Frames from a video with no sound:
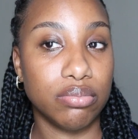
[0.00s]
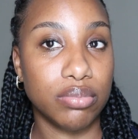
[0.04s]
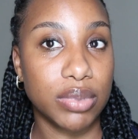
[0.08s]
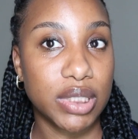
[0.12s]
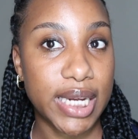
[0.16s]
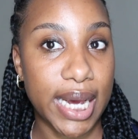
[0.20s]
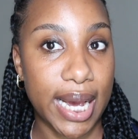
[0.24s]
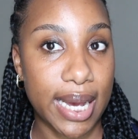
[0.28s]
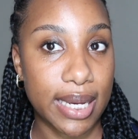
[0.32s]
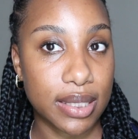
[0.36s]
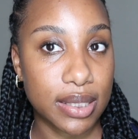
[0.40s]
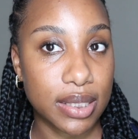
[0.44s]

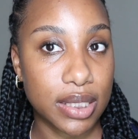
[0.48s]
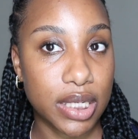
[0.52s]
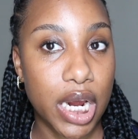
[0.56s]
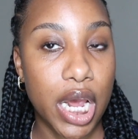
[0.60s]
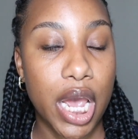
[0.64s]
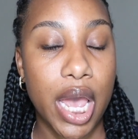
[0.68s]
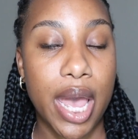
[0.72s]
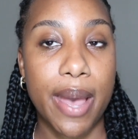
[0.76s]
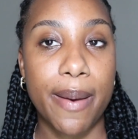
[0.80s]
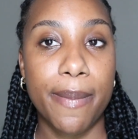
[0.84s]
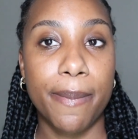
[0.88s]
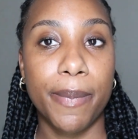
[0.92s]
test.
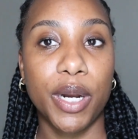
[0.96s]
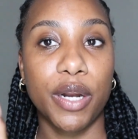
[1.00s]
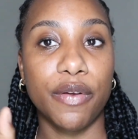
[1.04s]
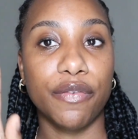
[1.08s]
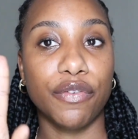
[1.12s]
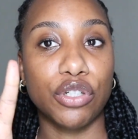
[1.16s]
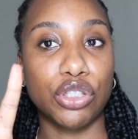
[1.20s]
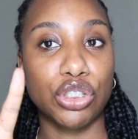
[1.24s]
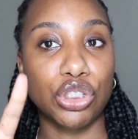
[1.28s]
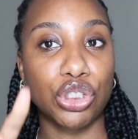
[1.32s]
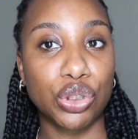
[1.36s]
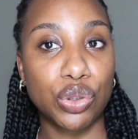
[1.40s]
But
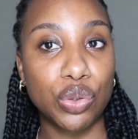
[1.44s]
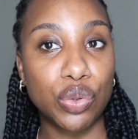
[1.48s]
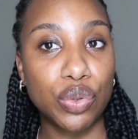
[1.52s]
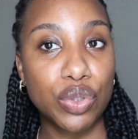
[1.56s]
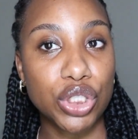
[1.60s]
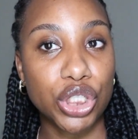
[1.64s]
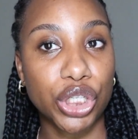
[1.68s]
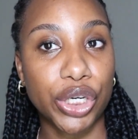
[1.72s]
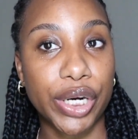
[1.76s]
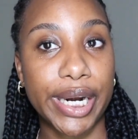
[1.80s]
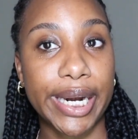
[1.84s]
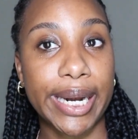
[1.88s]
if your school
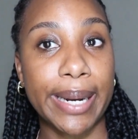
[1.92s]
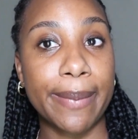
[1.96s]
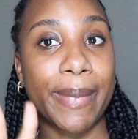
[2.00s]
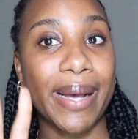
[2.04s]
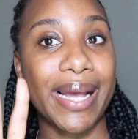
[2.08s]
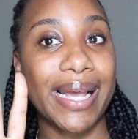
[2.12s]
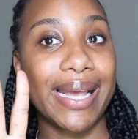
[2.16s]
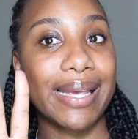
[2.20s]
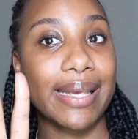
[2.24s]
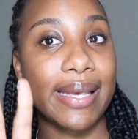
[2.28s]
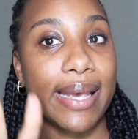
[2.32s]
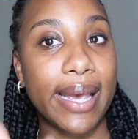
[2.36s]
is accredited
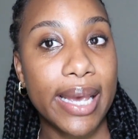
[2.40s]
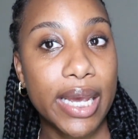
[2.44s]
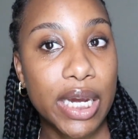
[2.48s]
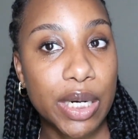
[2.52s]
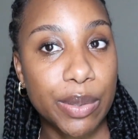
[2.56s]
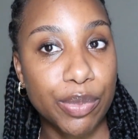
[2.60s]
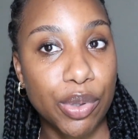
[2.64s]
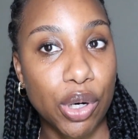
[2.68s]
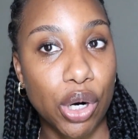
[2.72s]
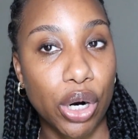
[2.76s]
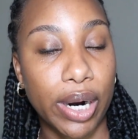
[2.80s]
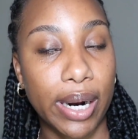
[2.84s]
by a
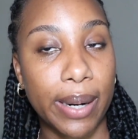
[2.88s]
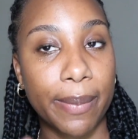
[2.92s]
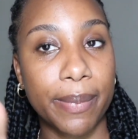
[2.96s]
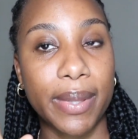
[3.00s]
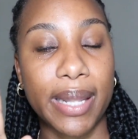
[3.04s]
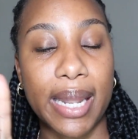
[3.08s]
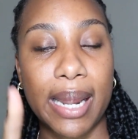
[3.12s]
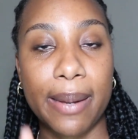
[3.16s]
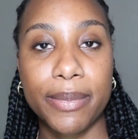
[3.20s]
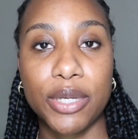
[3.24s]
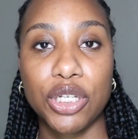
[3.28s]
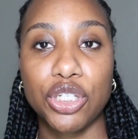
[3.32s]
CAAHEP program,
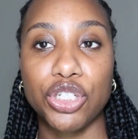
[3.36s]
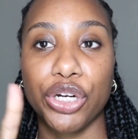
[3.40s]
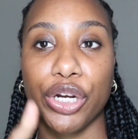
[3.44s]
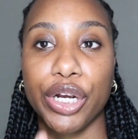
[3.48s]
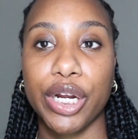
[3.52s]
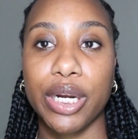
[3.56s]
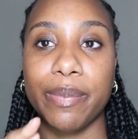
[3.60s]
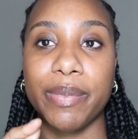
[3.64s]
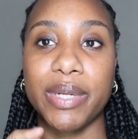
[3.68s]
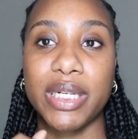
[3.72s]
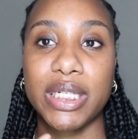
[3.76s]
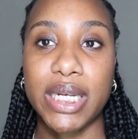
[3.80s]
then that means you're
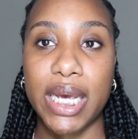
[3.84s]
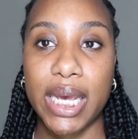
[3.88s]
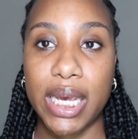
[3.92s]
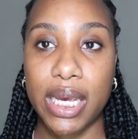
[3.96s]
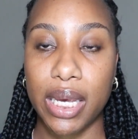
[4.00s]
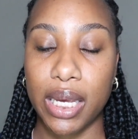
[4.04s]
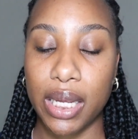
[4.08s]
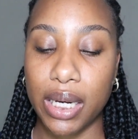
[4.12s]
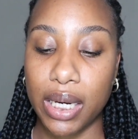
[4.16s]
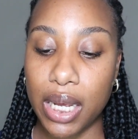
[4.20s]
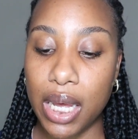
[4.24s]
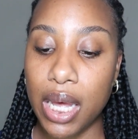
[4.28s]
going to be
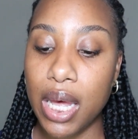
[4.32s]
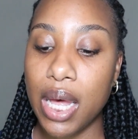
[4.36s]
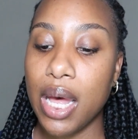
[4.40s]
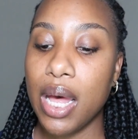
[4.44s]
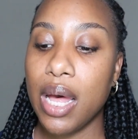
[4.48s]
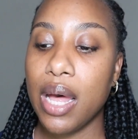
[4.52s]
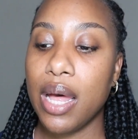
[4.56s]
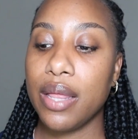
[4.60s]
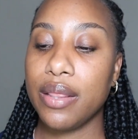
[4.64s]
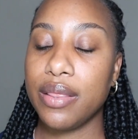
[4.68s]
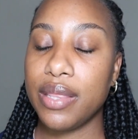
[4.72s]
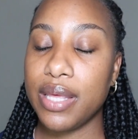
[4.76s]
taking
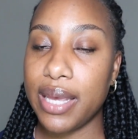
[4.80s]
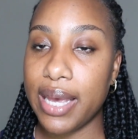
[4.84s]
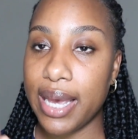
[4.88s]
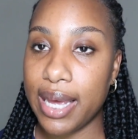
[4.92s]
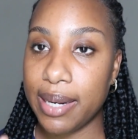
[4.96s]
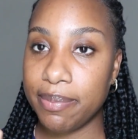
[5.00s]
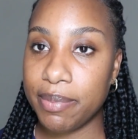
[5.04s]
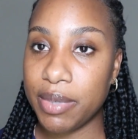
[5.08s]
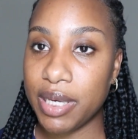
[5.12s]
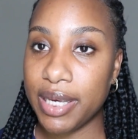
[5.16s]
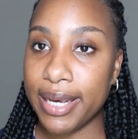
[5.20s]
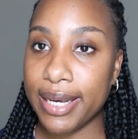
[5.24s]
the
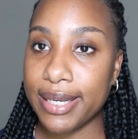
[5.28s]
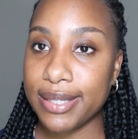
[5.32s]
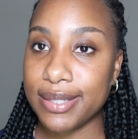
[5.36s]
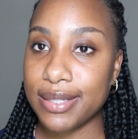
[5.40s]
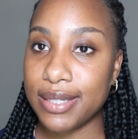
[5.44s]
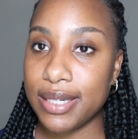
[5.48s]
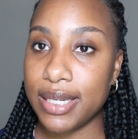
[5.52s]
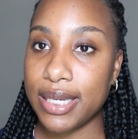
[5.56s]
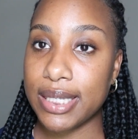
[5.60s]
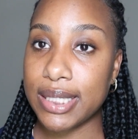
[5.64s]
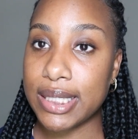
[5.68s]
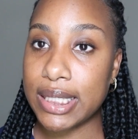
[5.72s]

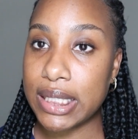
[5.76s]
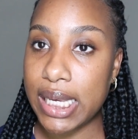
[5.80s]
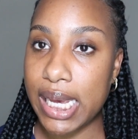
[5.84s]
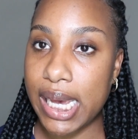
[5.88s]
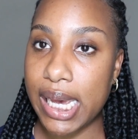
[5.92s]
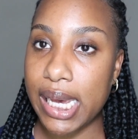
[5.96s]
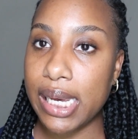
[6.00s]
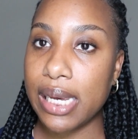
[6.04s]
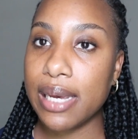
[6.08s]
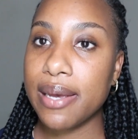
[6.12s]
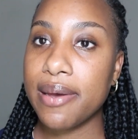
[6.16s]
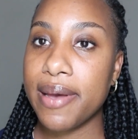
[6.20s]

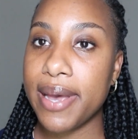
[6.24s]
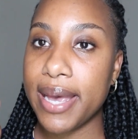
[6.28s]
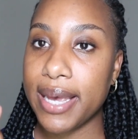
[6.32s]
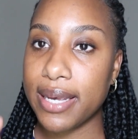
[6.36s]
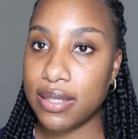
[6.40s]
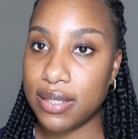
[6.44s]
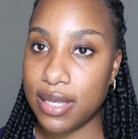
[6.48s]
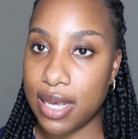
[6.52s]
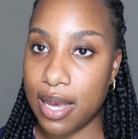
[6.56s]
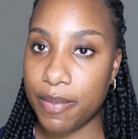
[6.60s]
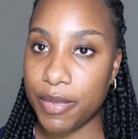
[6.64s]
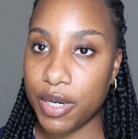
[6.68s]
NBSTSA
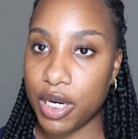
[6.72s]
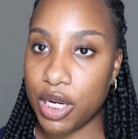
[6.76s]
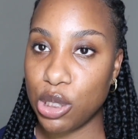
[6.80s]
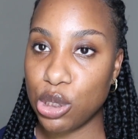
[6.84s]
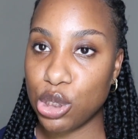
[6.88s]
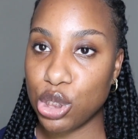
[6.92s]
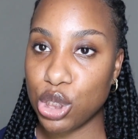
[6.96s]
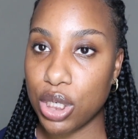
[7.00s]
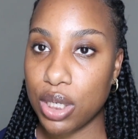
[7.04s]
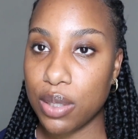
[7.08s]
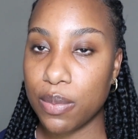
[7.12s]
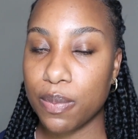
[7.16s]

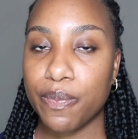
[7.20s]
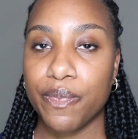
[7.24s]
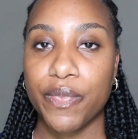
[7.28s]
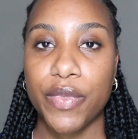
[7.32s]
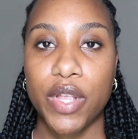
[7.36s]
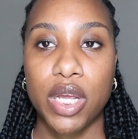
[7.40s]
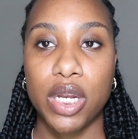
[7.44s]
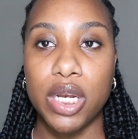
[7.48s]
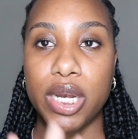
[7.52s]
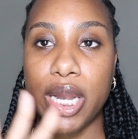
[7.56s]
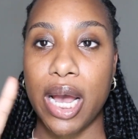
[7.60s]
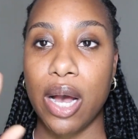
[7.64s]
examination.
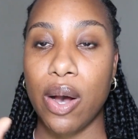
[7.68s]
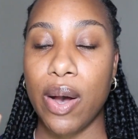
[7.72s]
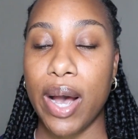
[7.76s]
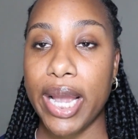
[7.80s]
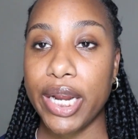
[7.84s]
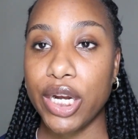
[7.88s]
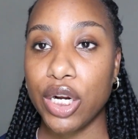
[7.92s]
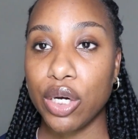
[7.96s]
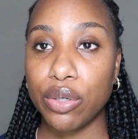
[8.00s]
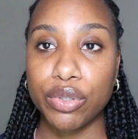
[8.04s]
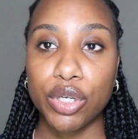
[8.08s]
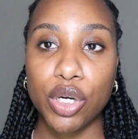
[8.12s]
Now,
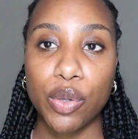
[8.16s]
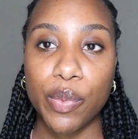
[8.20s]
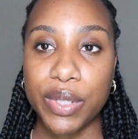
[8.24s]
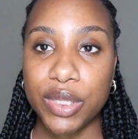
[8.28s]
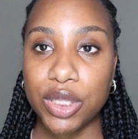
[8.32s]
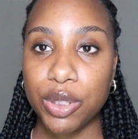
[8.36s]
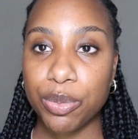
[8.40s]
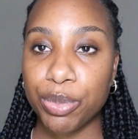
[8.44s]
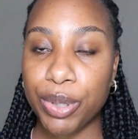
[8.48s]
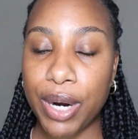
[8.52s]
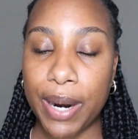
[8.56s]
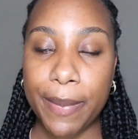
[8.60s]
I don't know
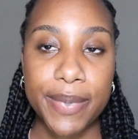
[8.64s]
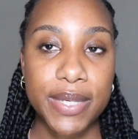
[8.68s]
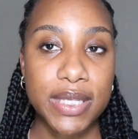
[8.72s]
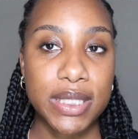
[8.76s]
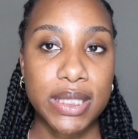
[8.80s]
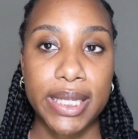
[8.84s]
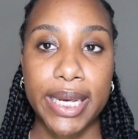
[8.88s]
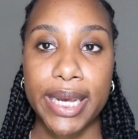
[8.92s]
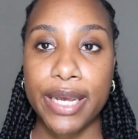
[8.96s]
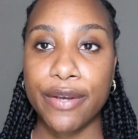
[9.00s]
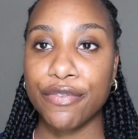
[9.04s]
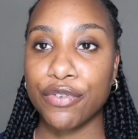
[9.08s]
what the prep
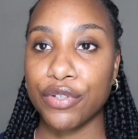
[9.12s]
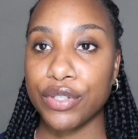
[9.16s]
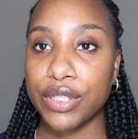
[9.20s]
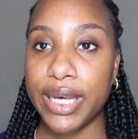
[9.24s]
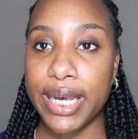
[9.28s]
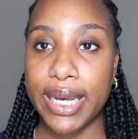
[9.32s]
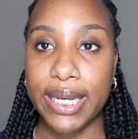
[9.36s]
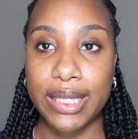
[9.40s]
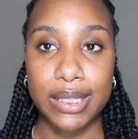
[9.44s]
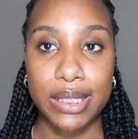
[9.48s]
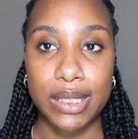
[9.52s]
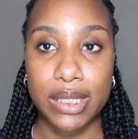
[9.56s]
is like for
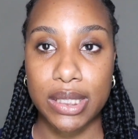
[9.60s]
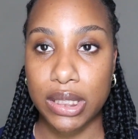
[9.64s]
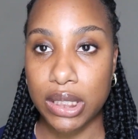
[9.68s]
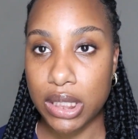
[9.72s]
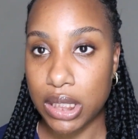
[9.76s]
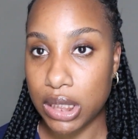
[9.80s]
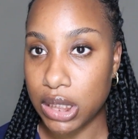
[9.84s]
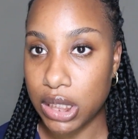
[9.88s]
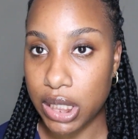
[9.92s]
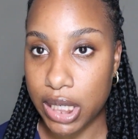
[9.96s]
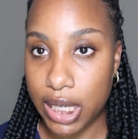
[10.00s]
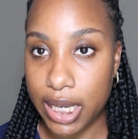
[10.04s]
the
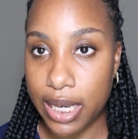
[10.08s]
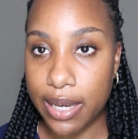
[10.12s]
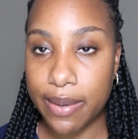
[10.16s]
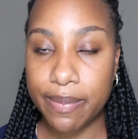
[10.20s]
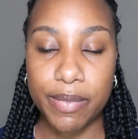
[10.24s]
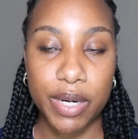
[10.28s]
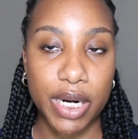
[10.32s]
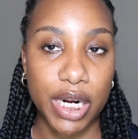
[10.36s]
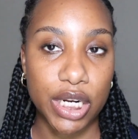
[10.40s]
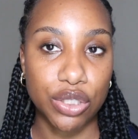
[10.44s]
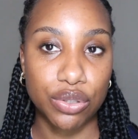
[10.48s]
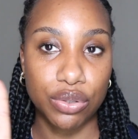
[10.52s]

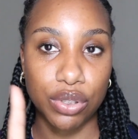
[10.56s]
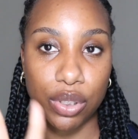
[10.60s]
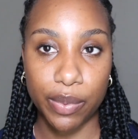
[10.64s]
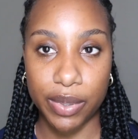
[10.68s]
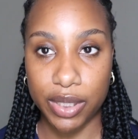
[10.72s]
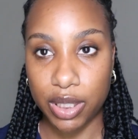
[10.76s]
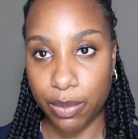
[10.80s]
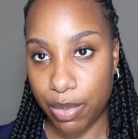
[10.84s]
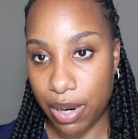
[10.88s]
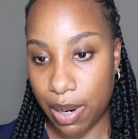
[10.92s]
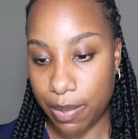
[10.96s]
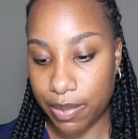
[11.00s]
NCCT, but I do know
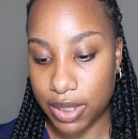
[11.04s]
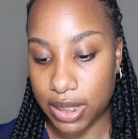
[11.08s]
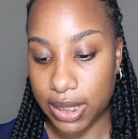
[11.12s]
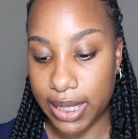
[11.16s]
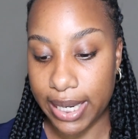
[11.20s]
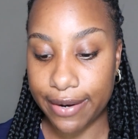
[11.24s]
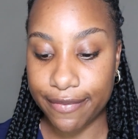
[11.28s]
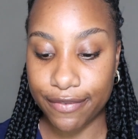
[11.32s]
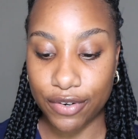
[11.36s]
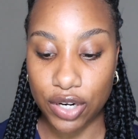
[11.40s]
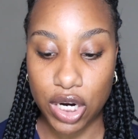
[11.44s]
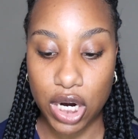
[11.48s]
what the prep is
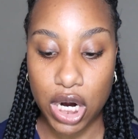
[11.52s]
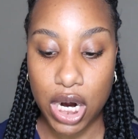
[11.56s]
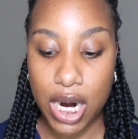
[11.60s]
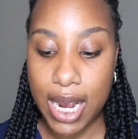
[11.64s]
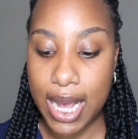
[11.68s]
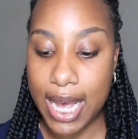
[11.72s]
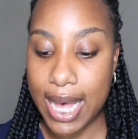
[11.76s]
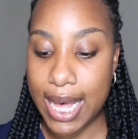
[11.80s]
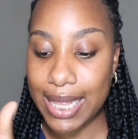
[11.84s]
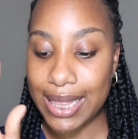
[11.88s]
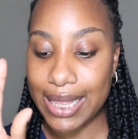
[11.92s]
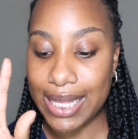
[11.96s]
like for
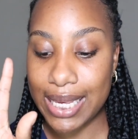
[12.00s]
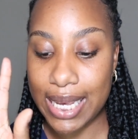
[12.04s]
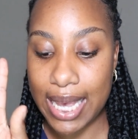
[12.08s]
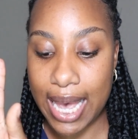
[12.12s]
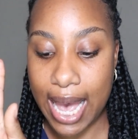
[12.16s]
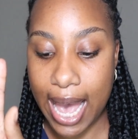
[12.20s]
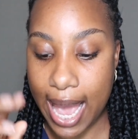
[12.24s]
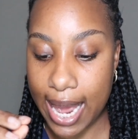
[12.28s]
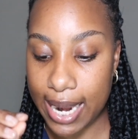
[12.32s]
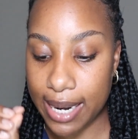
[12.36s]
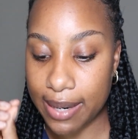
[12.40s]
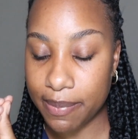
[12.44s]
the
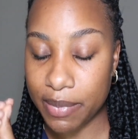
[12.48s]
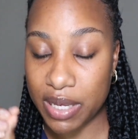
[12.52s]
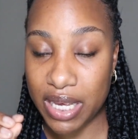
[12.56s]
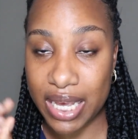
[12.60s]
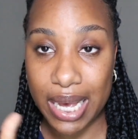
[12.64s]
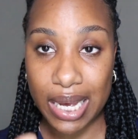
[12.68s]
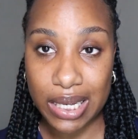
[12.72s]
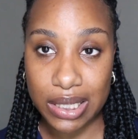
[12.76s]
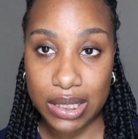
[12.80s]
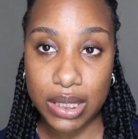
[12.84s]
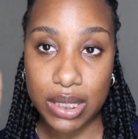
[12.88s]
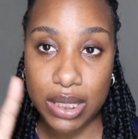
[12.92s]

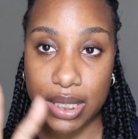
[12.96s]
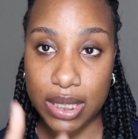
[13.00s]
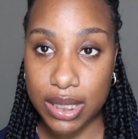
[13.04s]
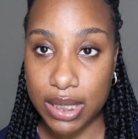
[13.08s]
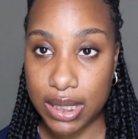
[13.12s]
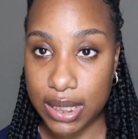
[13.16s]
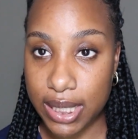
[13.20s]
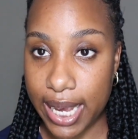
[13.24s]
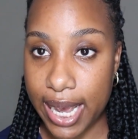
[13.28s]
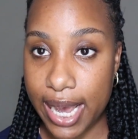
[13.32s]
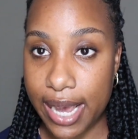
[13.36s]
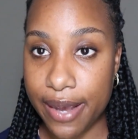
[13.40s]

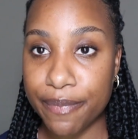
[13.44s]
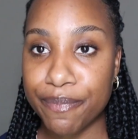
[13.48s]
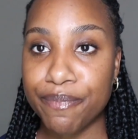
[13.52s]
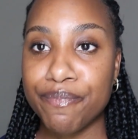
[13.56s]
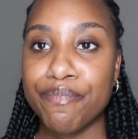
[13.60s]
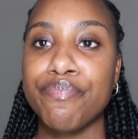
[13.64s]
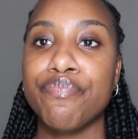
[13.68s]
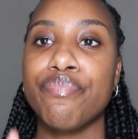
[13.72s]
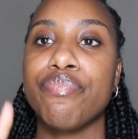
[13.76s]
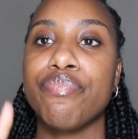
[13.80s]
NBSTSA.